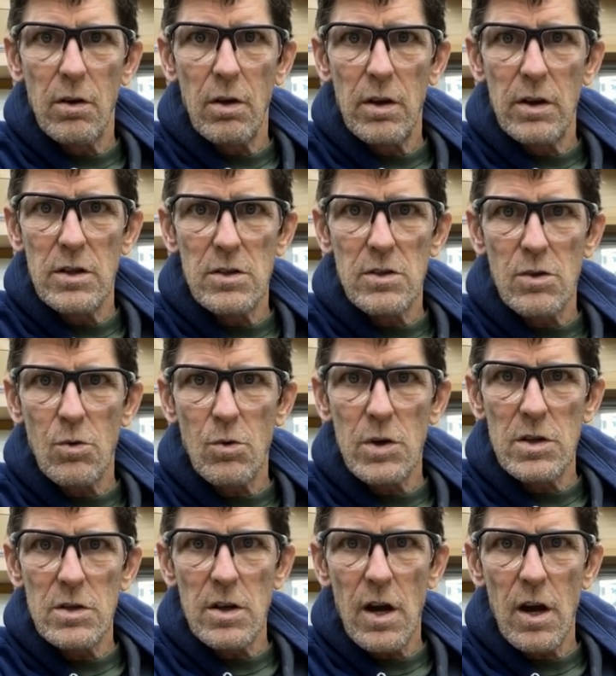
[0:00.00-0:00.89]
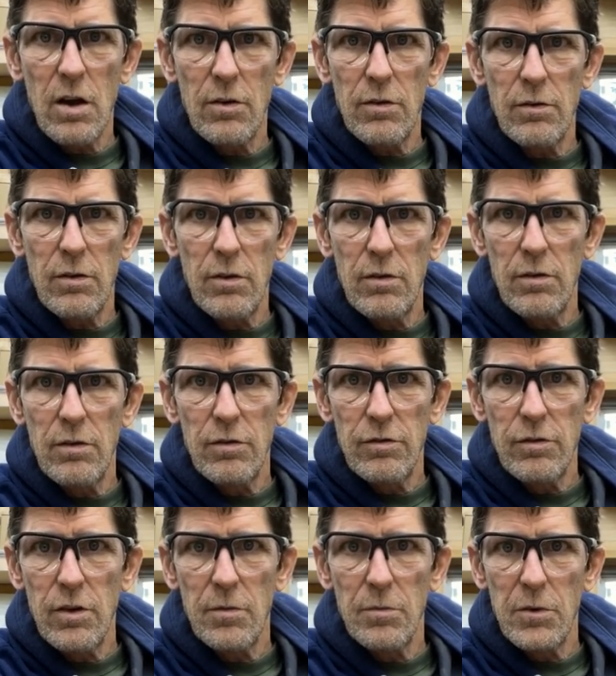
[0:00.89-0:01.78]
any squeeze out
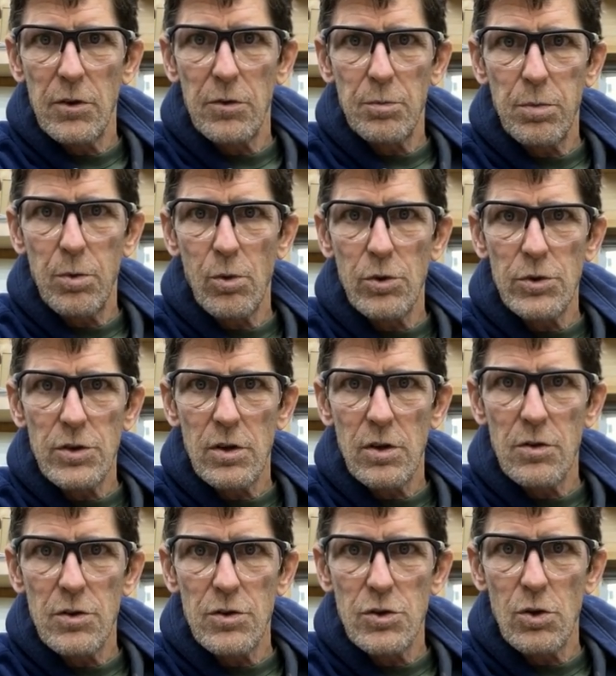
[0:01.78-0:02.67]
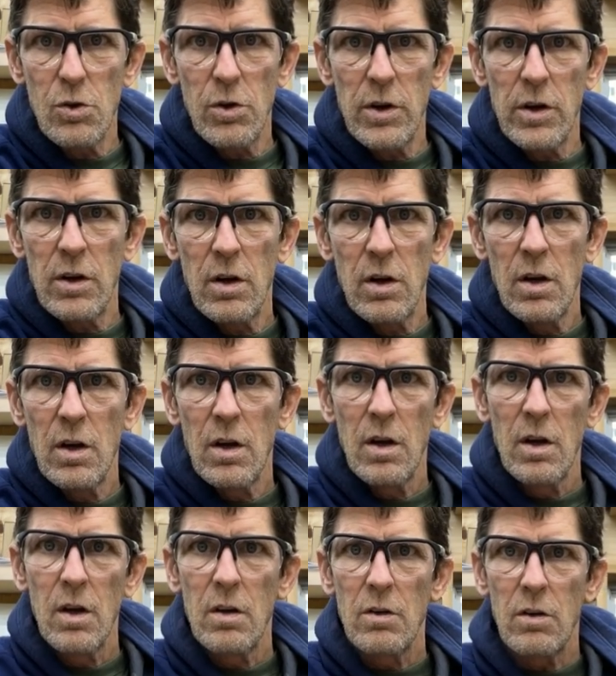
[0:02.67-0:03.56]
from this portion of the joint
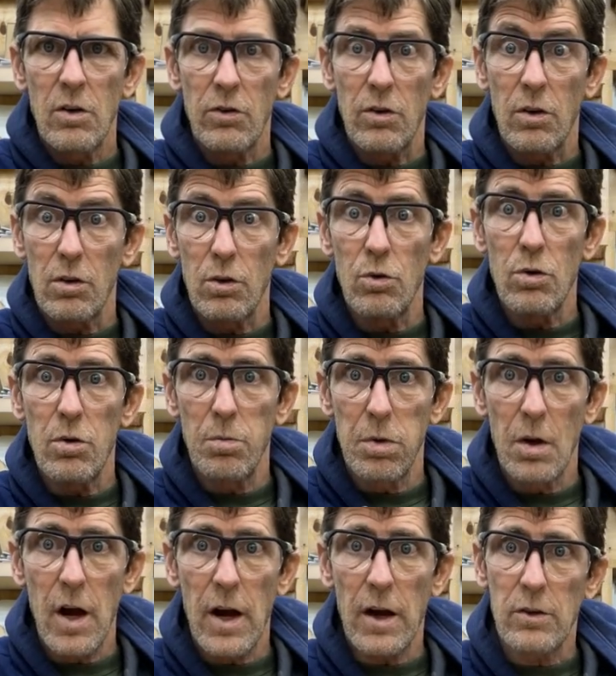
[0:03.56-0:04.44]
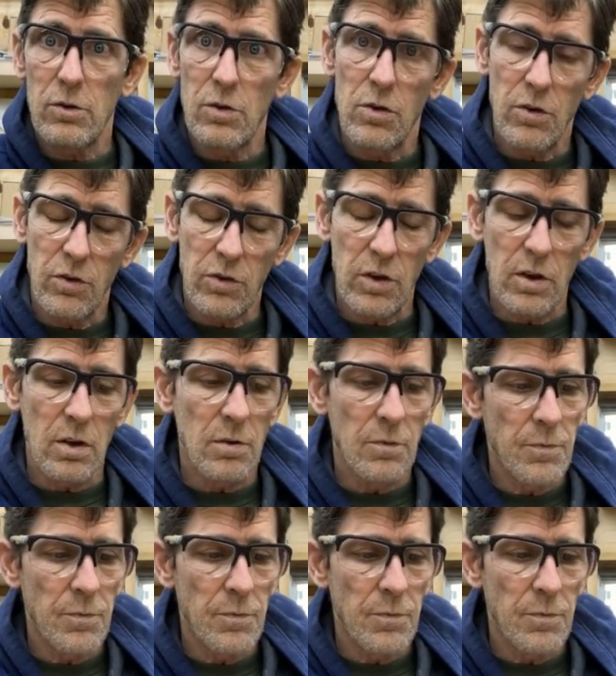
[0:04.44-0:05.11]
doesn't glue the block to the seat.